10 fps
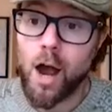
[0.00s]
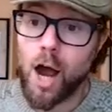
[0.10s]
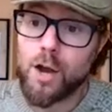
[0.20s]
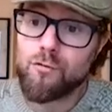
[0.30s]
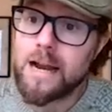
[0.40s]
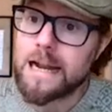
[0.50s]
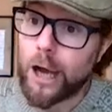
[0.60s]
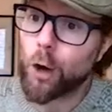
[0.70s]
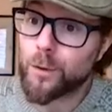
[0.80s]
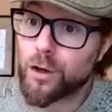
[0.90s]
I really
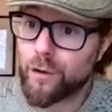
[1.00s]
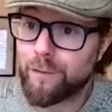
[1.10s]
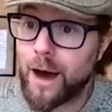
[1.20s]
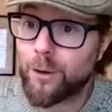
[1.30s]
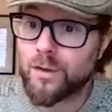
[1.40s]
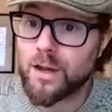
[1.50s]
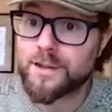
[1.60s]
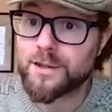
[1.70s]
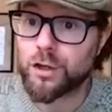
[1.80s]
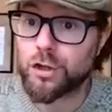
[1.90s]
hope that you found
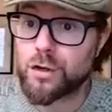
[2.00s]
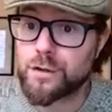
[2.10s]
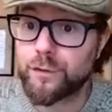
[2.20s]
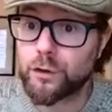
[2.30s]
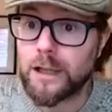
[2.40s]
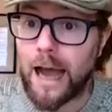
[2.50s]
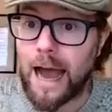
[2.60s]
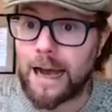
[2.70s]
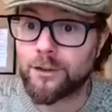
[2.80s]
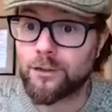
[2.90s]
this useful
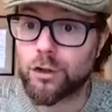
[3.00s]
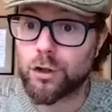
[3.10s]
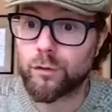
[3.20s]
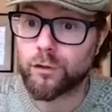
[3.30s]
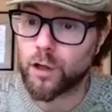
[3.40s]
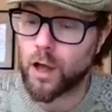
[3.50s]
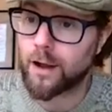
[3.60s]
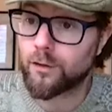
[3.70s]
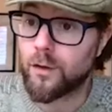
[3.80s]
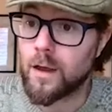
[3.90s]
and you've
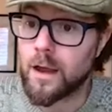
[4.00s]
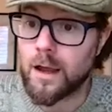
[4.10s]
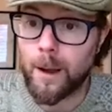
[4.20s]
liked the,